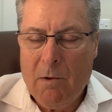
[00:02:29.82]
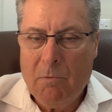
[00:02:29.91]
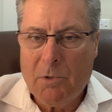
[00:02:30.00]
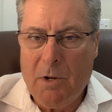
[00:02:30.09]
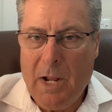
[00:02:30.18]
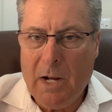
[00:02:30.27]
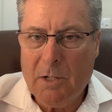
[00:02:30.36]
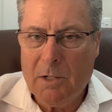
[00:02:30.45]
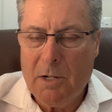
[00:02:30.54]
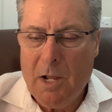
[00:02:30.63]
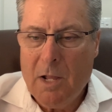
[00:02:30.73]
So
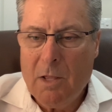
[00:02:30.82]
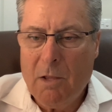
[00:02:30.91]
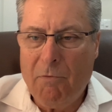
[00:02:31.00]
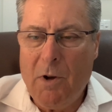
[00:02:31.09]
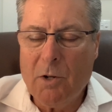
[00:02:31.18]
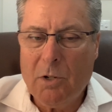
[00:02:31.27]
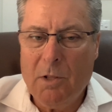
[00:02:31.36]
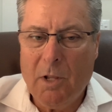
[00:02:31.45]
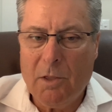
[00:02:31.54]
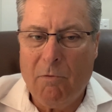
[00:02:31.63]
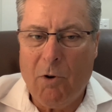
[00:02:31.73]
next the function
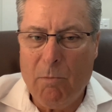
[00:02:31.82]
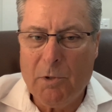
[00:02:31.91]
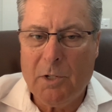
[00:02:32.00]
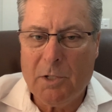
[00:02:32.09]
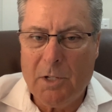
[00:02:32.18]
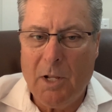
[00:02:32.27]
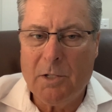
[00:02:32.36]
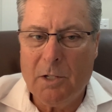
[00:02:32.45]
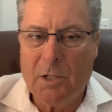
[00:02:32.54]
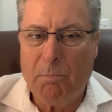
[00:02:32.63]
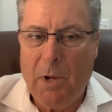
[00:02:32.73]
that the pharmacist does
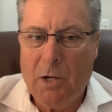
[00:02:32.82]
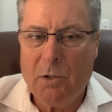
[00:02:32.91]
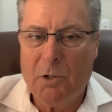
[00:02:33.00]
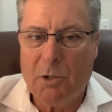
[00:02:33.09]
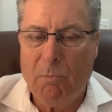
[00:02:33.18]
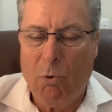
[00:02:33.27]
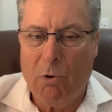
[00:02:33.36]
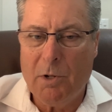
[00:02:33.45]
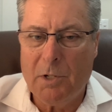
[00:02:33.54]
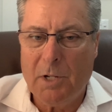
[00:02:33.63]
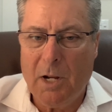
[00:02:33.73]
is patient support
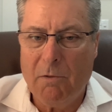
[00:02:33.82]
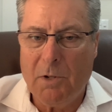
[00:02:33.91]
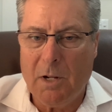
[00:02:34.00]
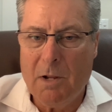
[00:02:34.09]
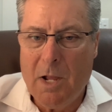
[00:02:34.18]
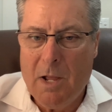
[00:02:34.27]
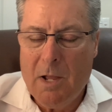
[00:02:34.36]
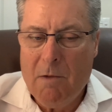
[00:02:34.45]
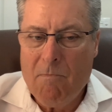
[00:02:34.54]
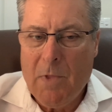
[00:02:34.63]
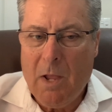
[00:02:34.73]
and safety.
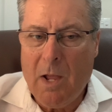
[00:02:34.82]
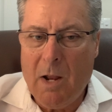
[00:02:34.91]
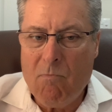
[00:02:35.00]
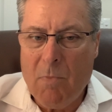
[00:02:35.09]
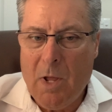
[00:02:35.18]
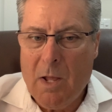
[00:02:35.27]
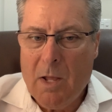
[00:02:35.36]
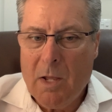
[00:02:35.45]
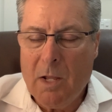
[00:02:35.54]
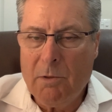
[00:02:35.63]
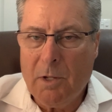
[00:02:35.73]
And
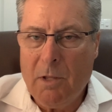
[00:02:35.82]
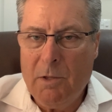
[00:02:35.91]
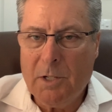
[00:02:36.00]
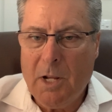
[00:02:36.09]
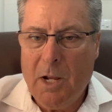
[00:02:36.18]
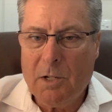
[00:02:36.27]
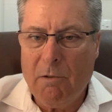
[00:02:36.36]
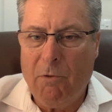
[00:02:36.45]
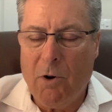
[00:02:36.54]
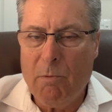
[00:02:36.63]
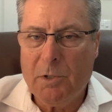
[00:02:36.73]
in, in this case, the
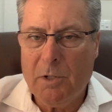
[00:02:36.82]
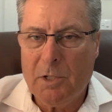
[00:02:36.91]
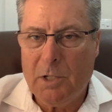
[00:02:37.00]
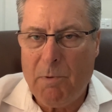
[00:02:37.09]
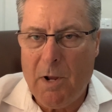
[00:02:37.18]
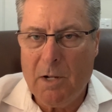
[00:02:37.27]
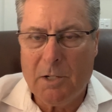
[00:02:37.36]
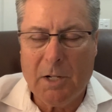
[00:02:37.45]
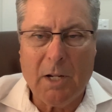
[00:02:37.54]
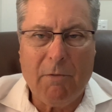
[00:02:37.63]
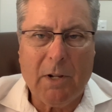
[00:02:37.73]
pharmacist is spending
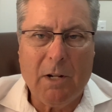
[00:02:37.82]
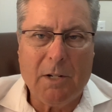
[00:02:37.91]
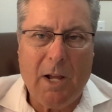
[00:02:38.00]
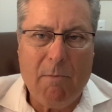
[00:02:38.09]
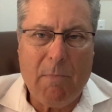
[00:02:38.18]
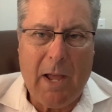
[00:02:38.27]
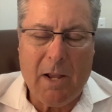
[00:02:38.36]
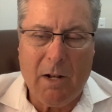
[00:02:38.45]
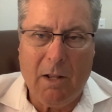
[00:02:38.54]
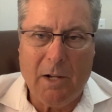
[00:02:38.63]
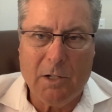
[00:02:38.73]
significant time
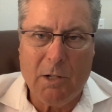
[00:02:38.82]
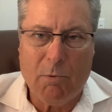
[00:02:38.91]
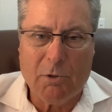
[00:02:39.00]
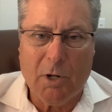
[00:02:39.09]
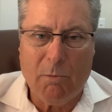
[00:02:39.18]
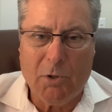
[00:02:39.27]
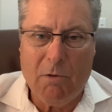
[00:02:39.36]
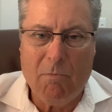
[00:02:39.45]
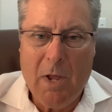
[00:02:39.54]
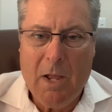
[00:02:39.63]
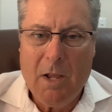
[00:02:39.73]
analyzing the
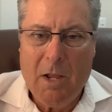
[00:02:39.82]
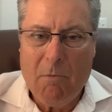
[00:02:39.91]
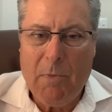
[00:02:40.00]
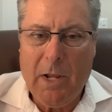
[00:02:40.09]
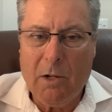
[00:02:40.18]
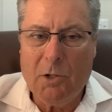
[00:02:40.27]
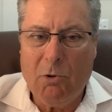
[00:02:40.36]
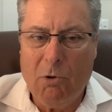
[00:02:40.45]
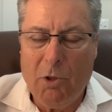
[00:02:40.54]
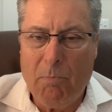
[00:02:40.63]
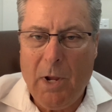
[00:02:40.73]
prescription, making
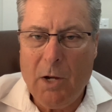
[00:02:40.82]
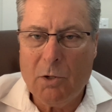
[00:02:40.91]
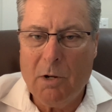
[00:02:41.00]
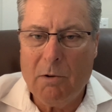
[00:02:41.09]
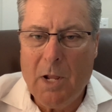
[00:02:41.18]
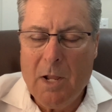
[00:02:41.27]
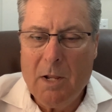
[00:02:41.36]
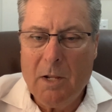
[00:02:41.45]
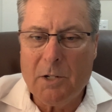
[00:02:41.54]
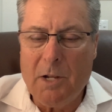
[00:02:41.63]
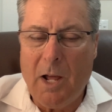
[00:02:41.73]
sure the patient
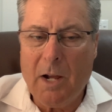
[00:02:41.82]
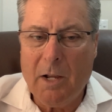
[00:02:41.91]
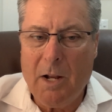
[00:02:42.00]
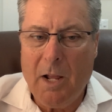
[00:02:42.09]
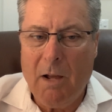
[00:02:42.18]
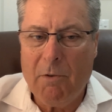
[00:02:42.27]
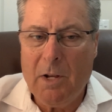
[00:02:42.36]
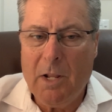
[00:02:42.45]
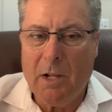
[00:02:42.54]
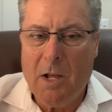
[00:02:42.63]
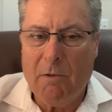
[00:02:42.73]
is not going to have
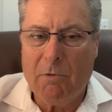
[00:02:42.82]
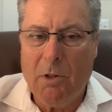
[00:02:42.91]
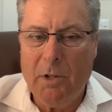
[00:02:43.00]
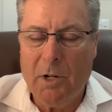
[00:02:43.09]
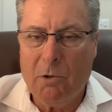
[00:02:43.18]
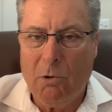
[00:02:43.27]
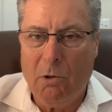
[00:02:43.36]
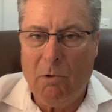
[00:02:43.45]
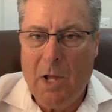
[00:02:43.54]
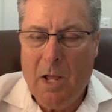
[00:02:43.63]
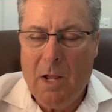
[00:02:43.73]
any kind of
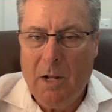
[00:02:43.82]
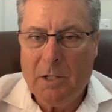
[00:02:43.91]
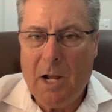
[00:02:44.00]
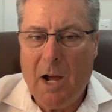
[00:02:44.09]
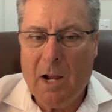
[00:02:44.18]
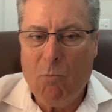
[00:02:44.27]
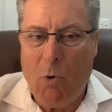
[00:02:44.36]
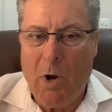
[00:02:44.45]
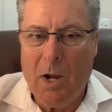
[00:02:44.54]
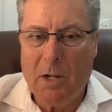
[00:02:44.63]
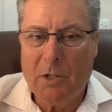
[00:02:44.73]
clinical, time
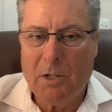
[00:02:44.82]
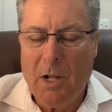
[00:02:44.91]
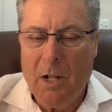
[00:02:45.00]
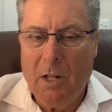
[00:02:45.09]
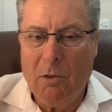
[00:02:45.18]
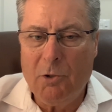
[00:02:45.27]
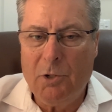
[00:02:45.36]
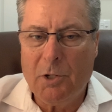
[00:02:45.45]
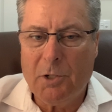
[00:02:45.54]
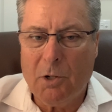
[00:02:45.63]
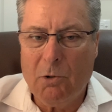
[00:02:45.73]
wise,
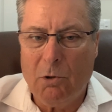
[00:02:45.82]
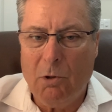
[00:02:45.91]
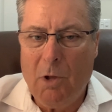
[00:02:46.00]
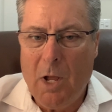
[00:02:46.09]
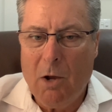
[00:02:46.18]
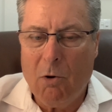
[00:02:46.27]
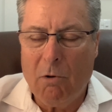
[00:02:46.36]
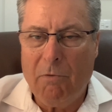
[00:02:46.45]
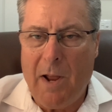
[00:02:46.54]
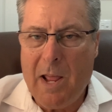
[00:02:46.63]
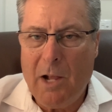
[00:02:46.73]
logistical, or
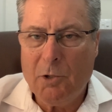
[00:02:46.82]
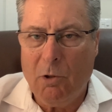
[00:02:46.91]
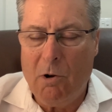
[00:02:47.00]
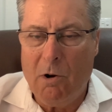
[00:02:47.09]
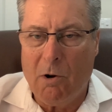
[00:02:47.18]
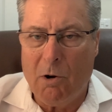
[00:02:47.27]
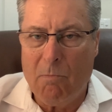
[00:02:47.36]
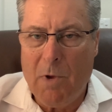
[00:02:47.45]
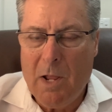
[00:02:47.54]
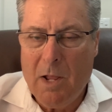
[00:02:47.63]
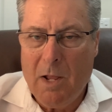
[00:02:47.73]
financial
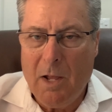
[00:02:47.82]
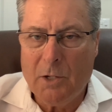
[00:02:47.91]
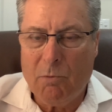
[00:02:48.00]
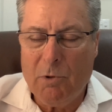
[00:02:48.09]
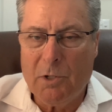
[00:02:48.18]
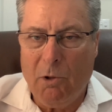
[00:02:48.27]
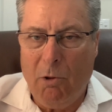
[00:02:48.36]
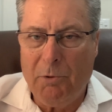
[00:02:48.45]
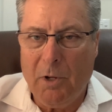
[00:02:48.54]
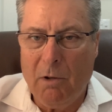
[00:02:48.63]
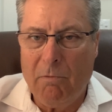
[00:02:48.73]
harm as a
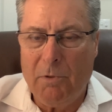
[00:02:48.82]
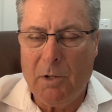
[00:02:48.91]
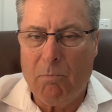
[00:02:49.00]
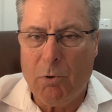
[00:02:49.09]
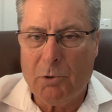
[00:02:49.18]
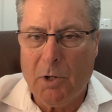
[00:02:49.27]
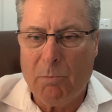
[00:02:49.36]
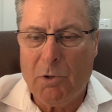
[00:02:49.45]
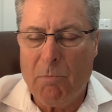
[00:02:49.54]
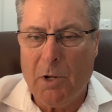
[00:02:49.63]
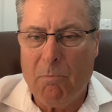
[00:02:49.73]
result of the
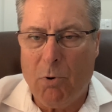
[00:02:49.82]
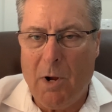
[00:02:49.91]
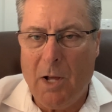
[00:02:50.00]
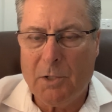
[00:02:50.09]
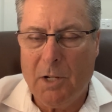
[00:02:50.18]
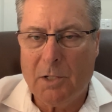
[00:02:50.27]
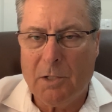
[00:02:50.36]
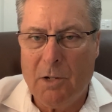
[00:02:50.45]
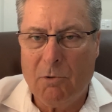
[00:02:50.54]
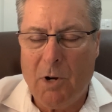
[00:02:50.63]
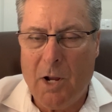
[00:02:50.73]
prescription being processed
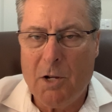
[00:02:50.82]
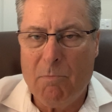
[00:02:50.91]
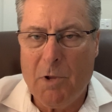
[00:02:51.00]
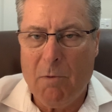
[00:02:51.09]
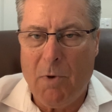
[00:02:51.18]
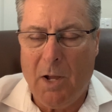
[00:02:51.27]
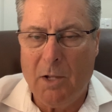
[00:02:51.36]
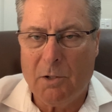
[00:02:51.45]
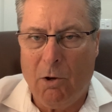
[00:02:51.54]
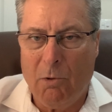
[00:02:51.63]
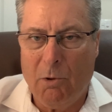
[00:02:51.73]
and trying to minimize
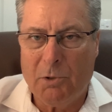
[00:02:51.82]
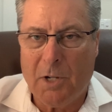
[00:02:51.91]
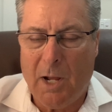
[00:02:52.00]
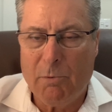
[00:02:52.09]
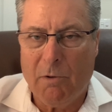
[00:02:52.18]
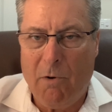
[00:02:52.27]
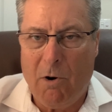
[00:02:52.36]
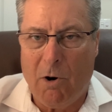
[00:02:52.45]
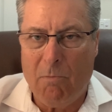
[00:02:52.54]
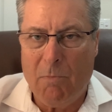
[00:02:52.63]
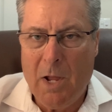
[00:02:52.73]
all those types of
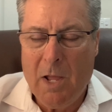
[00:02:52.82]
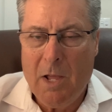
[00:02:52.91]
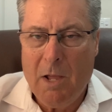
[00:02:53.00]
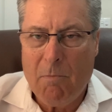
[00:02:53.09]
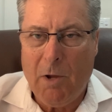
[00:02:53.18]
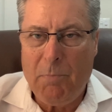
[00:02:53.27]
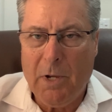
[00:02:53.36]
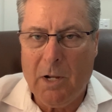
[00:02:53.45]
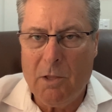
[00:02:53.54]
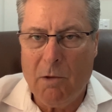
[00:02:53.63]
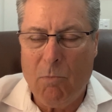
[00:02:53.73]
harm by
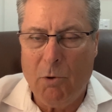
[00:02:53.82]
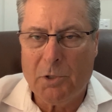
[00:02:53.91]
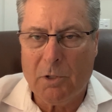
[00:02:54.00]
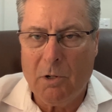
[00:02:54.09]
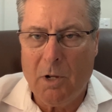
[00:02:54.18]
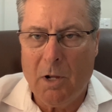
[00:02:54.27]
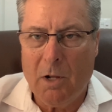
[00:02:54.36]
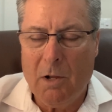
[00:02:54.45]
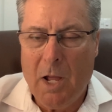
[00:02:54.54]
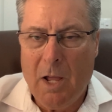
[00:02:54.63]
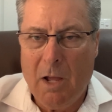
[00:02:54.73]
picking the most uh,
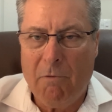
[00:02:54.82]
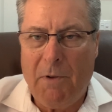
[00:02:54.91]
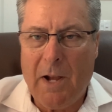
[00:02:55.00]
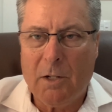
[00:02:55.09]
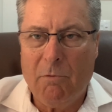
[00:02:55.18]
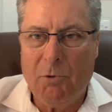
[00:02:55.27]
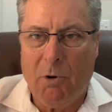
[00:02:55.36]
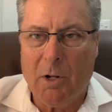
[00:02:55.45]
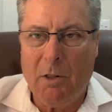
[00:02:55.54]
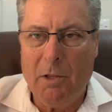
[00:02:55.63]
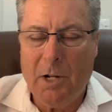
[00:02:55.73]
effective
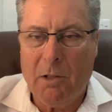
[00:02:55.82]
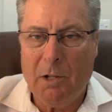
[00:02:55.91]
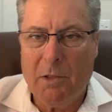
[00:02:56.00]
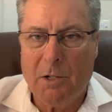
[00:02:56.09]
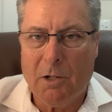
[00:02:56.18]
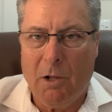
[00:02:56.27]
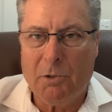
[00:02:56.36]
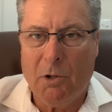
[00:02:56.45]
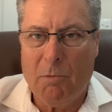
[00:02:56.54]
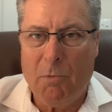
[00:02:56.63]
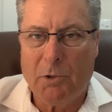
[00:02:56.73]
drug clinically that's
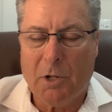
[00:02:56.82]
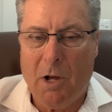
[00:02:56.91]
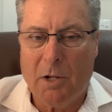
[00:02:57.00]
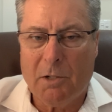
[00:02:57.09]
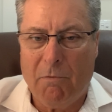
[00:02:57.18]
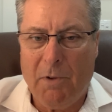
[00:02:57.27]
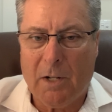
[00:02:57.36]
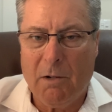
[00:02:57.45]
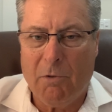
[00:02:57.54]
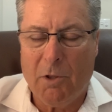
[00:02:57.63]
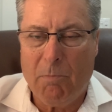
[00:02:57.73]
also the most cost
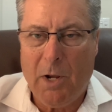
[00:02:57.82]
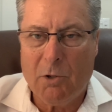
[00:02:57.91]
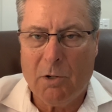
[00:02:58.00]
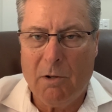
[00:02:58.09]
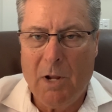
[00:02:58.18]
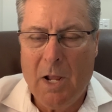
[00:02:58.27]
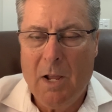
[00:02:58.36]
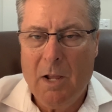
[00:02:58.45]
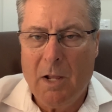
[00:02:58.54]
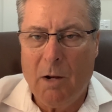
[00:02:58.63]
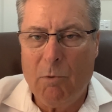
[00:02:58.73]
effective for the patient
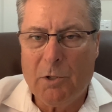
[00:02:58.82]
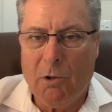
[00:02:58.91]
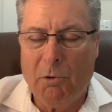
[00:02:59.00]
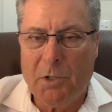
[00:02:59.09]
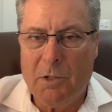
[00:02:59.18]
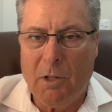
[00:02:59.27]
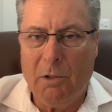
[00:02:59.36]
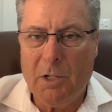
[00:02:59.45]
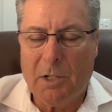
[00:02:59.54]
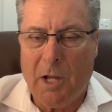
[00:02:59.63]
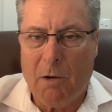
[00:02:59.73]
results in the
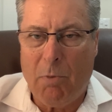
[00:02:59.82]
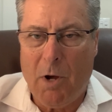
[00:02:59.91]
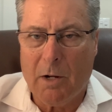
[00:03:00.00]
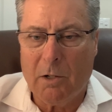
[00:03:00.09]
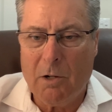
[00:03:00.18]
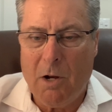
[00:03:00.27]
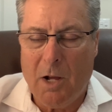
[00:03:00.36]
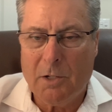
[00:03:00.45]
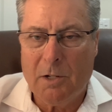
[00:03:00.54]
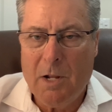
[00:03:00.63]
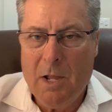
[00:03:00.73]
least out-of-pocket
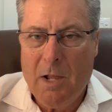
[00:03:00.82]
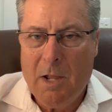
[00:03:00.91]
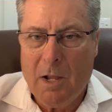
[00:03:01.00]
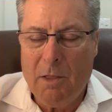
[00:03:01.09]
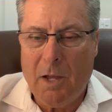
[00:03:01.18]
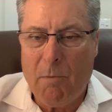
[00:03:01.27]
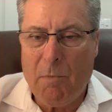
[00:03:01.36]
cost, and that